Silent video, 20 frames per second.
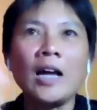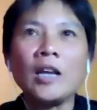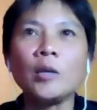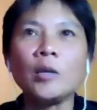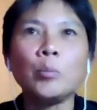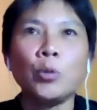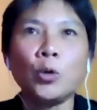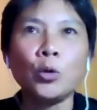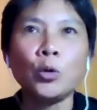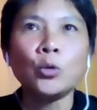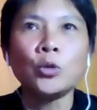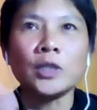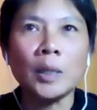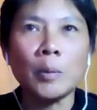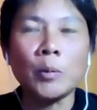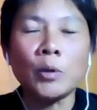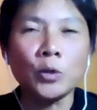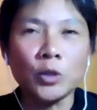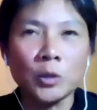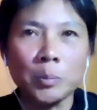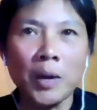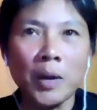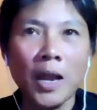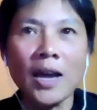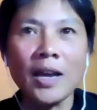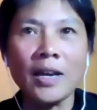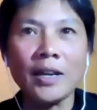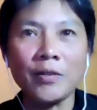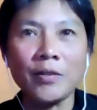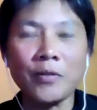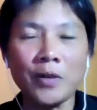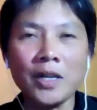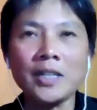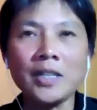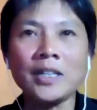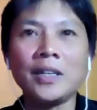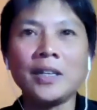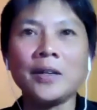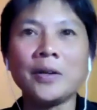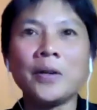the color blue to someone who's blind,
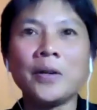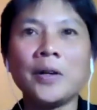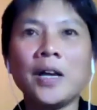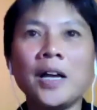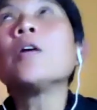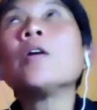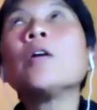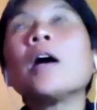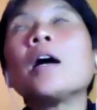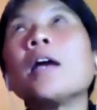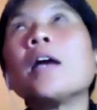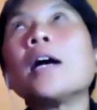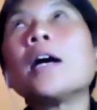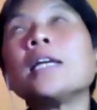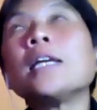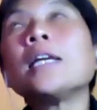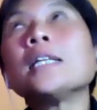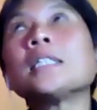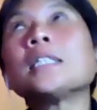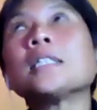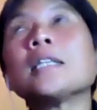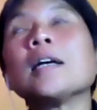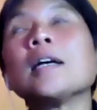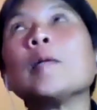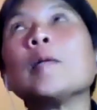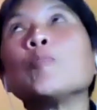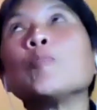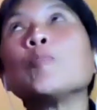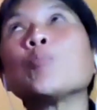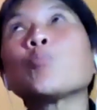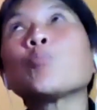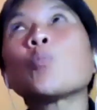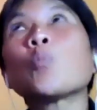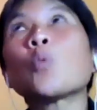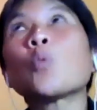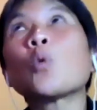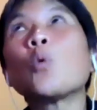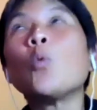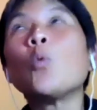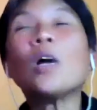right? I guess
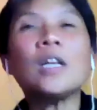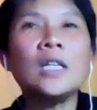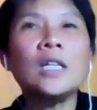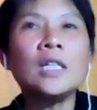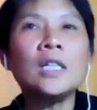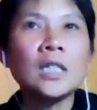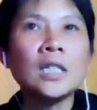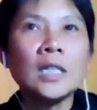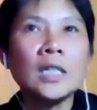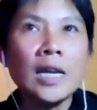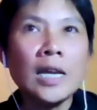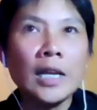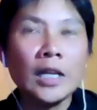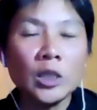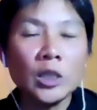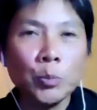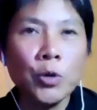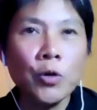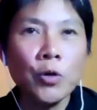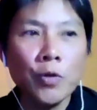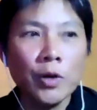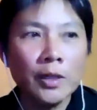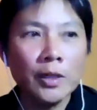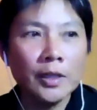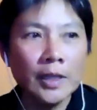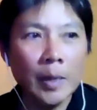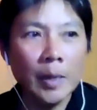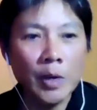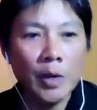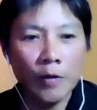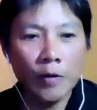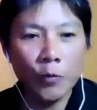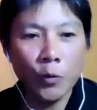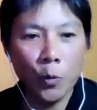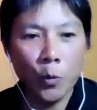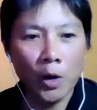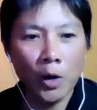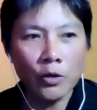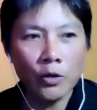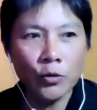what isn't an experience? I mean, if
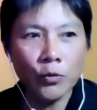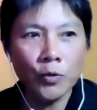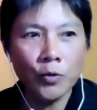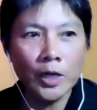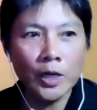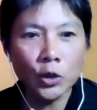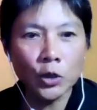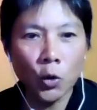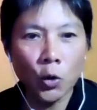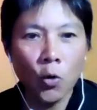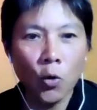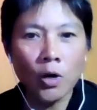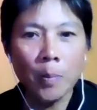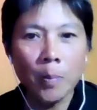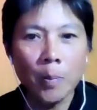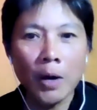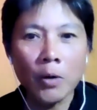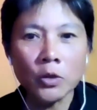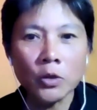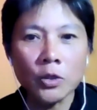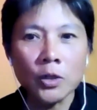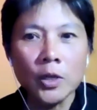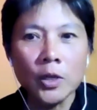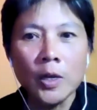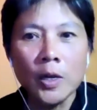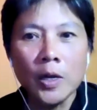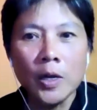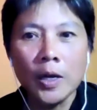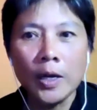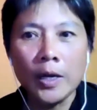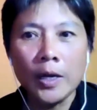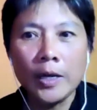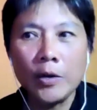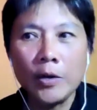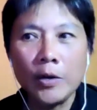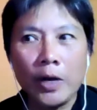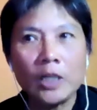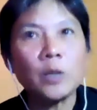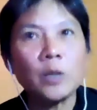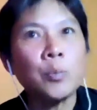you want to really talk about,
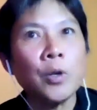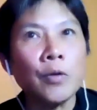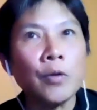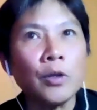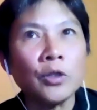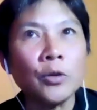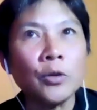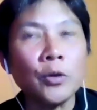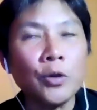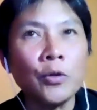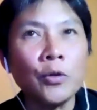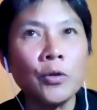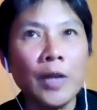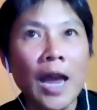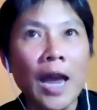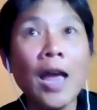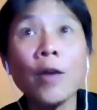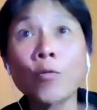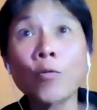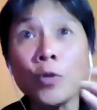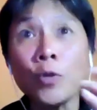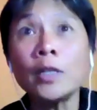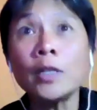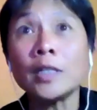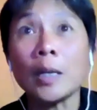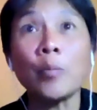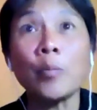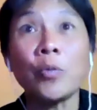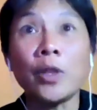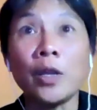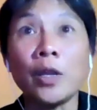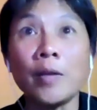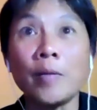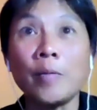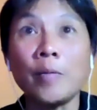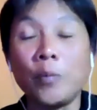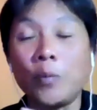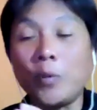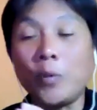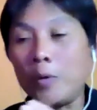experience, so you can read
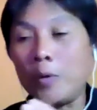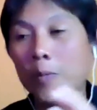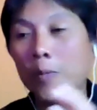something